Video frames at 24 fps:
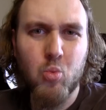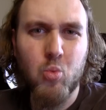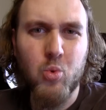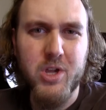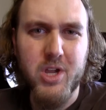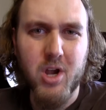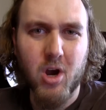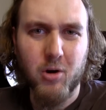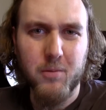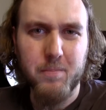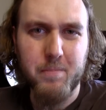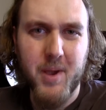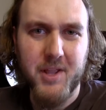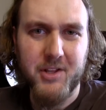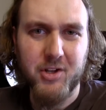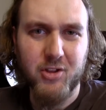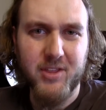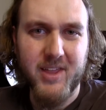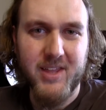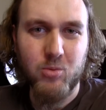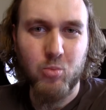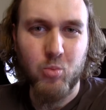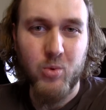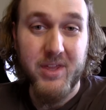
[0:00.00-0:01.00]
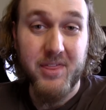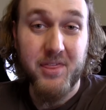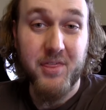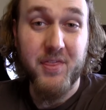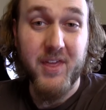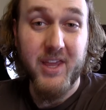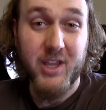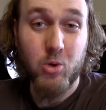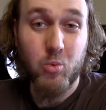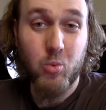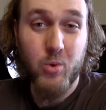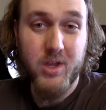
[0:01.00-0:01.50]
We are better than we
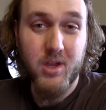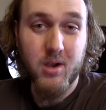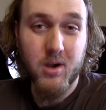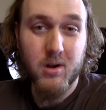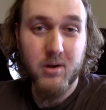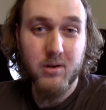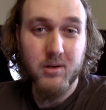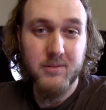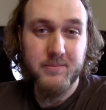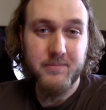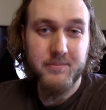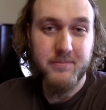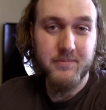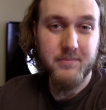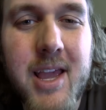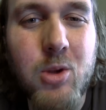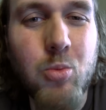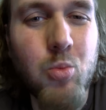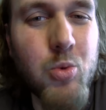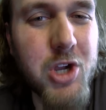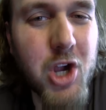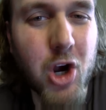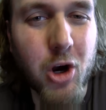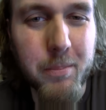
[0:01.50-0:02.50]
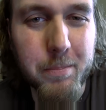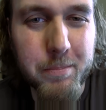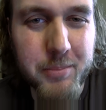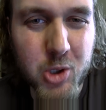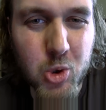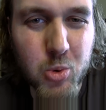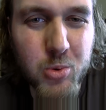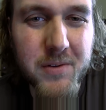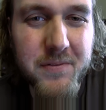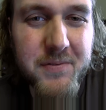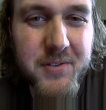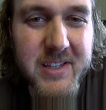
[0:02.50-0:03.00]
think we are, and we are
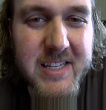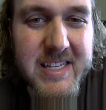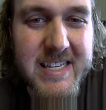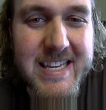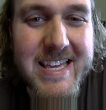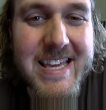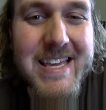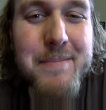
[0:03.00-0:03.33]
beautifully